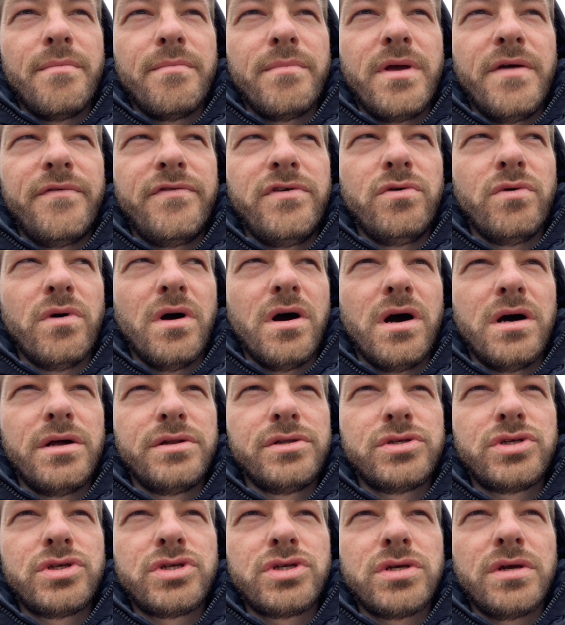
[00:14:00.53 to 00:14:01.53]
If you
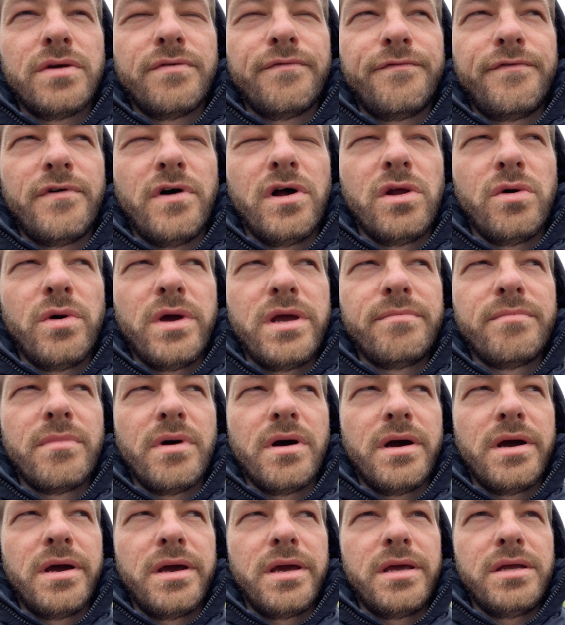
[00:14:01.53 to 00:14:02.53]
aren't following
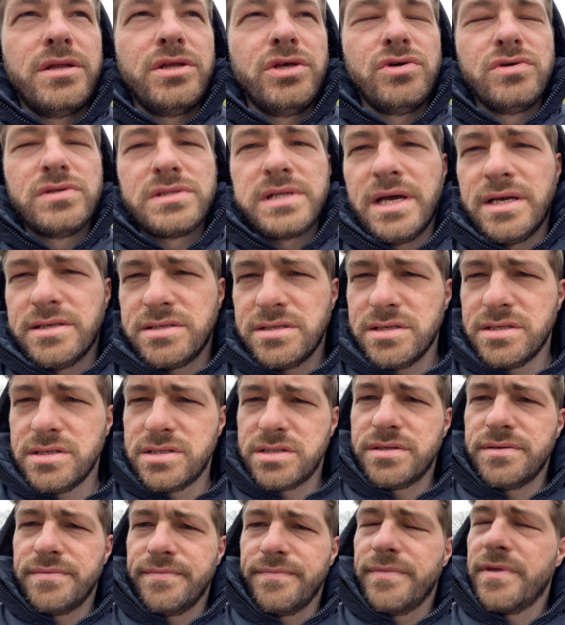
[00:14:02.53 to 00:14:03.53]
my
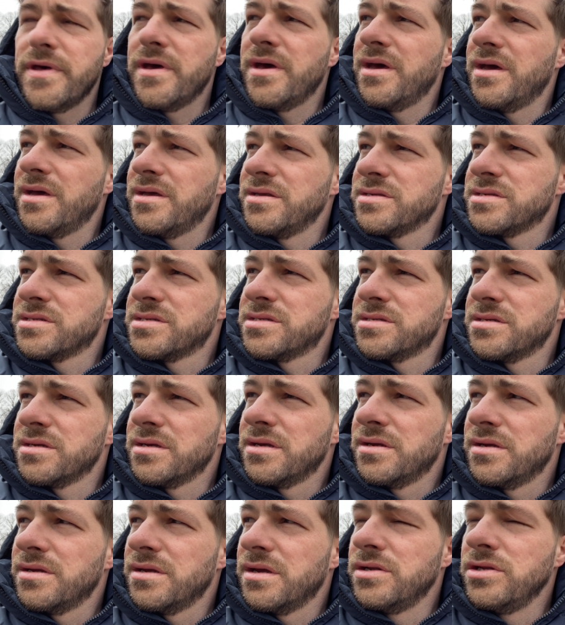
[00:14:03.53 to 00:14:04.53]
newsletters, there's
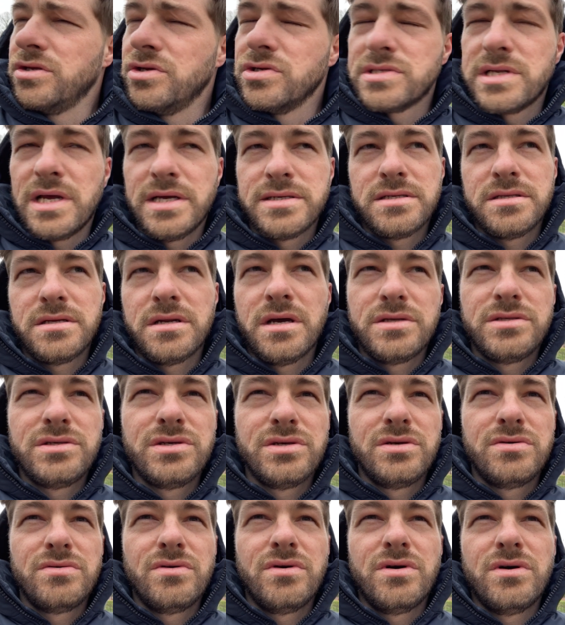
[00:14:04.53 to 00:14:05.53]
a newsletter that I
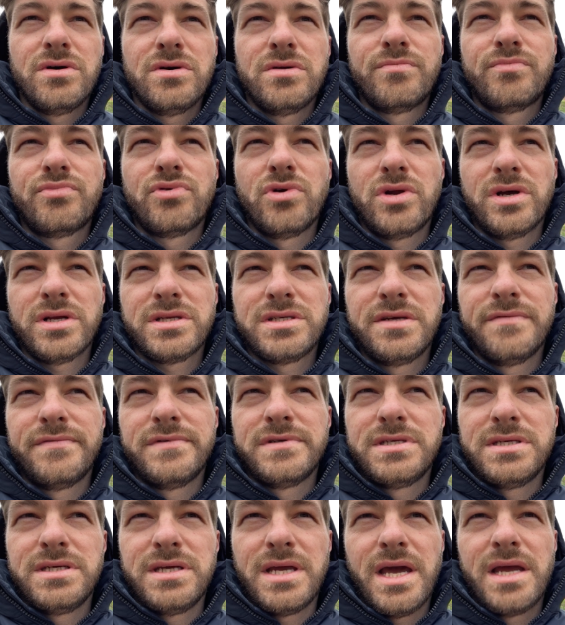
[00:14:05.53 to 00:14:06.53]
do on
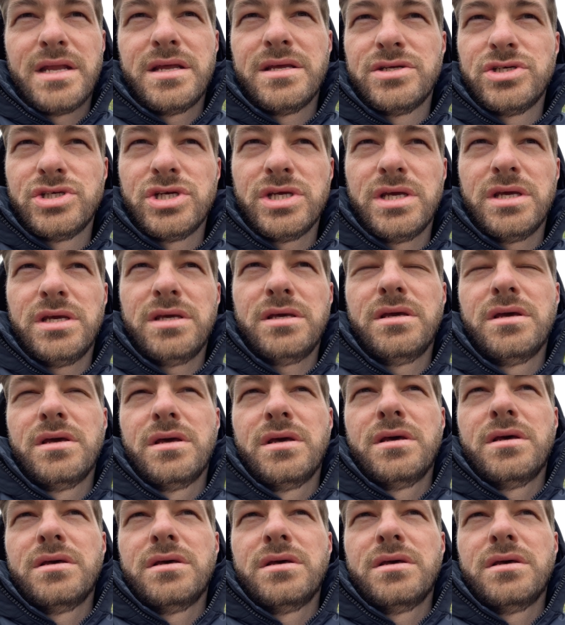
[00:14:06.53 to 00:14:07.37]
productivity, energy,